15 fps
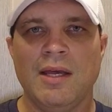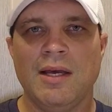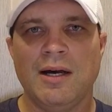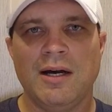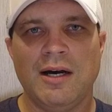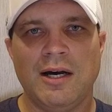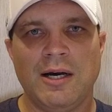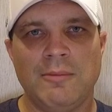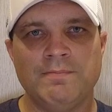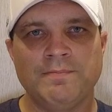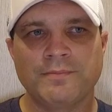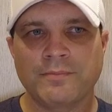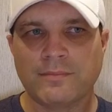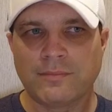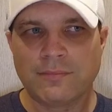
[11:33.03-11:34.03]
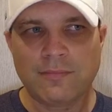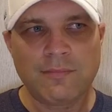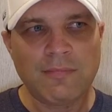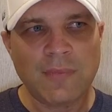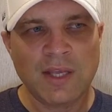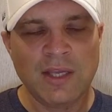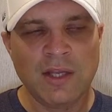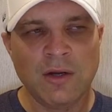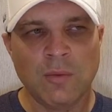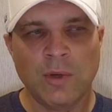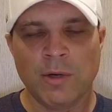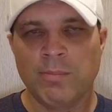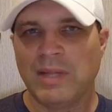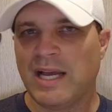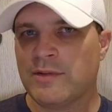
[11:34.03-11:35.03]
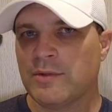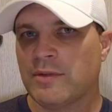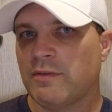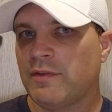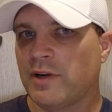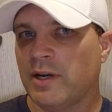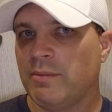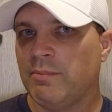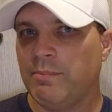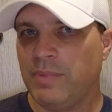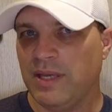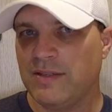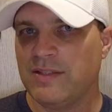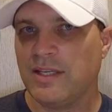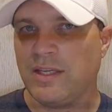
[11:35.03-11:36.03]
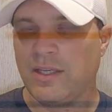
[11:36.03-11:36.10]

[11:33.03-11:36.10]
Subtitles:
You know, we were blessed with a very busy